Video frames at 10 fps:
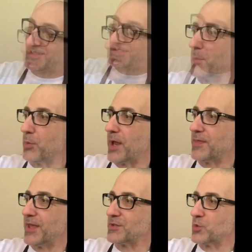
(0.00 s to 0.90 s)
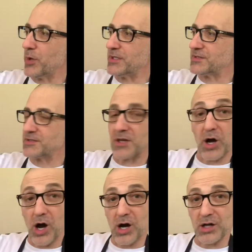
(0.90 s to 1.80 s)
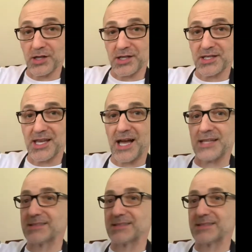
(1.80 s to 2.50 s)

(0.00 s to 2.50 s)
Bread that twists all in a knot.